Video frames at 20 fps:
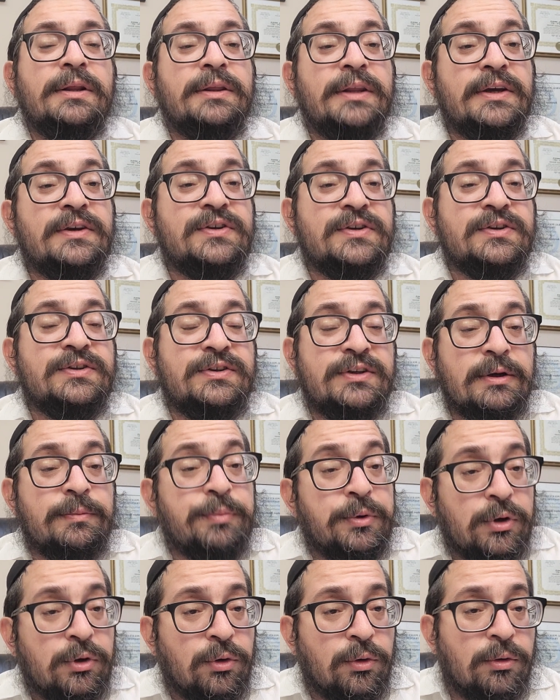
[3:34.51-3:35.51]
This is
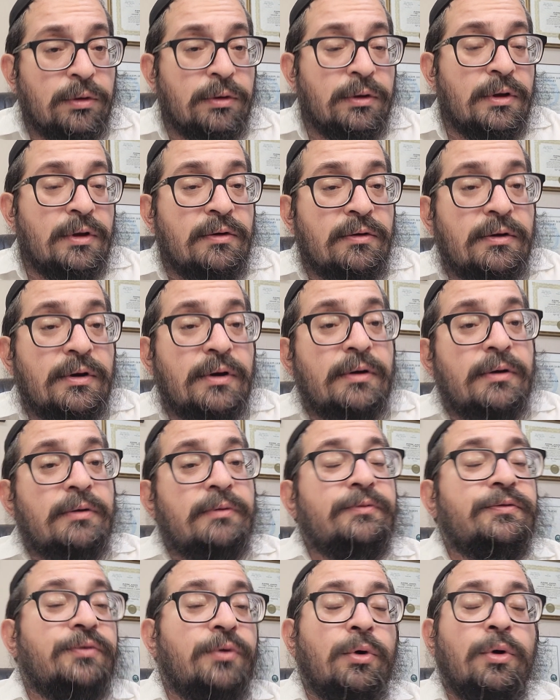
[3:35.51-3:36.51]
typical
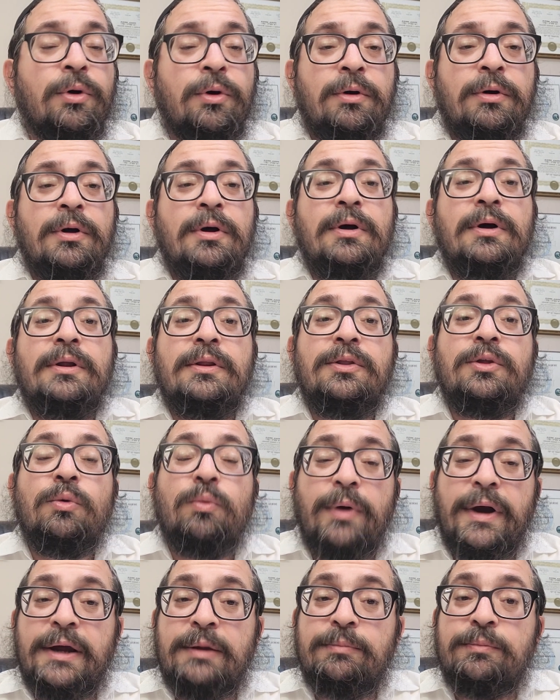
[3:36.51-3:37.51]
for the
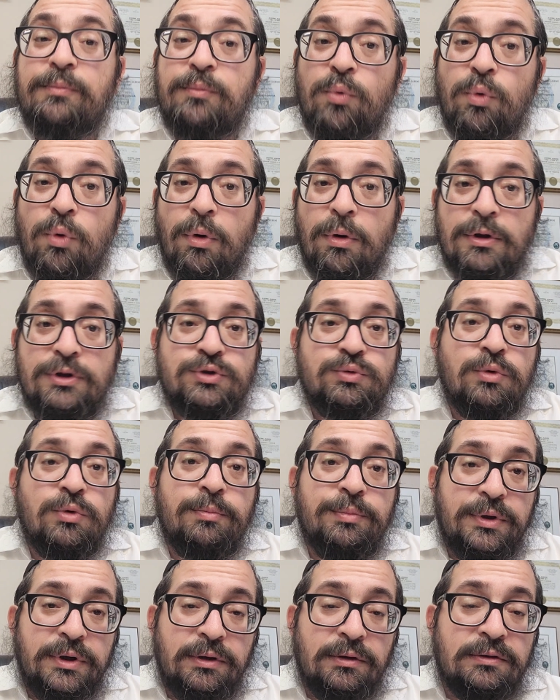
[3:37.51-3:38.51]
way walls were
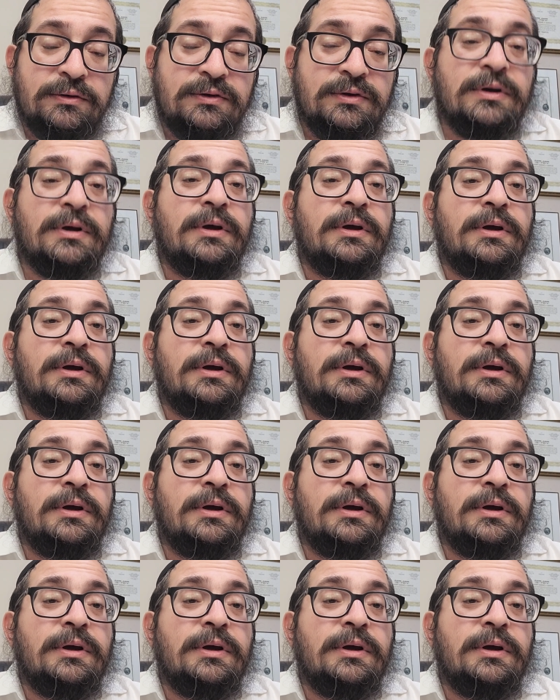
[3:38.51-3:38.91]
built